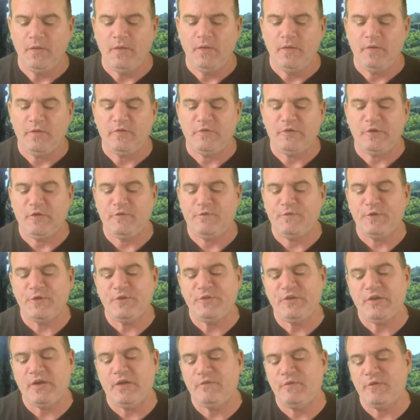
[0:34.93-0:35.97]
So
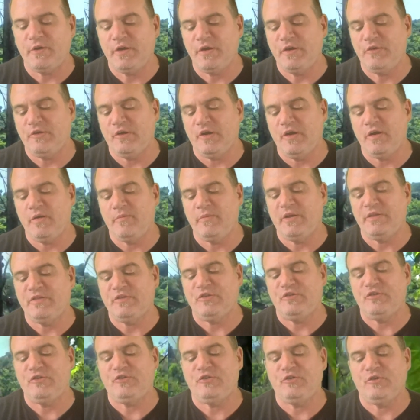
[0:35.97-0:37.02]
first off, we're going to talk about the
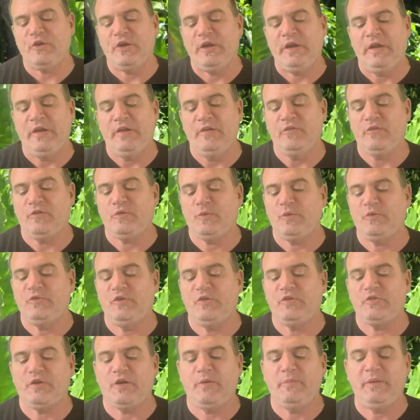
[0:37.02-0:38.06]
strains, which
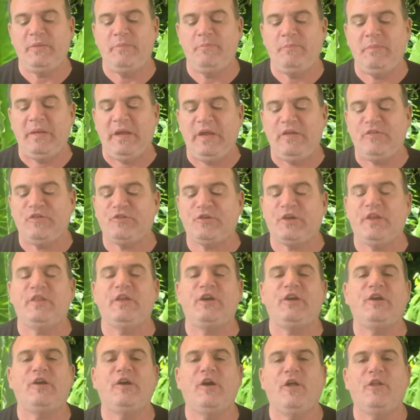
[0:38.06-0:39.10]
is going to be based on
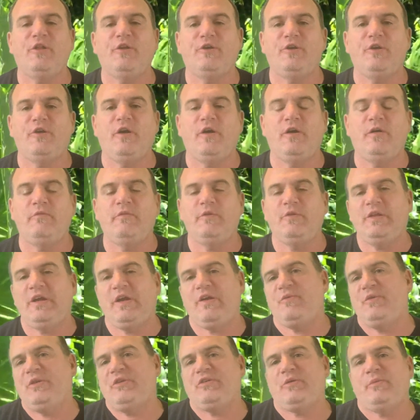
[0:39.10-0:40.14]
the color of,
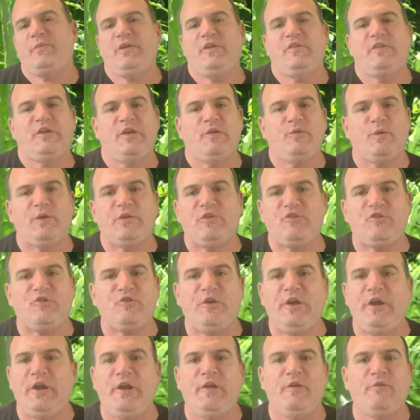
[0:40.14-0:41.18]
like when somebody says, what
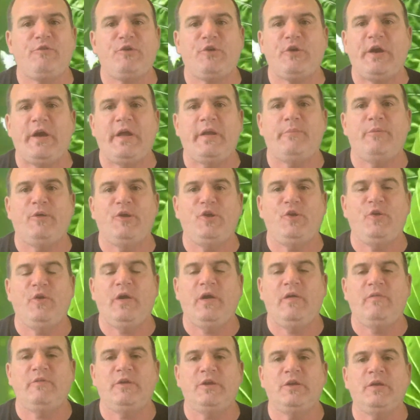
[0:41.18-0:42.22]
strain of Kratom are you
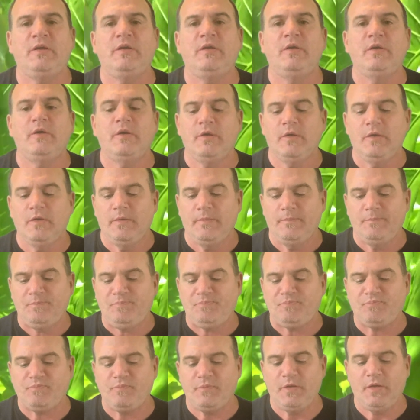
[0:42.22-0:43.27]
having?
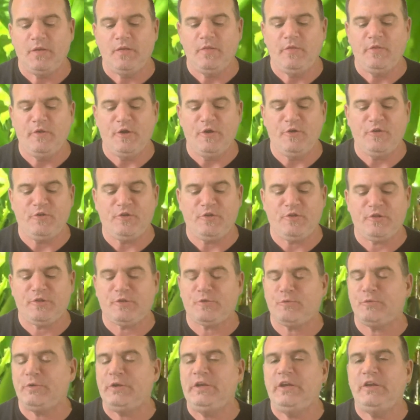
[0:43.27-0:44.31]
There's
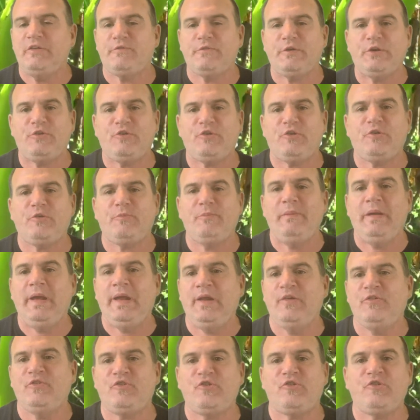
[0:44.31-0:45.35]
three different
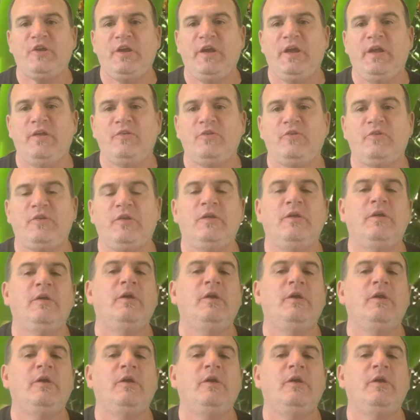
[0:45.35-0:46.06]
main strains.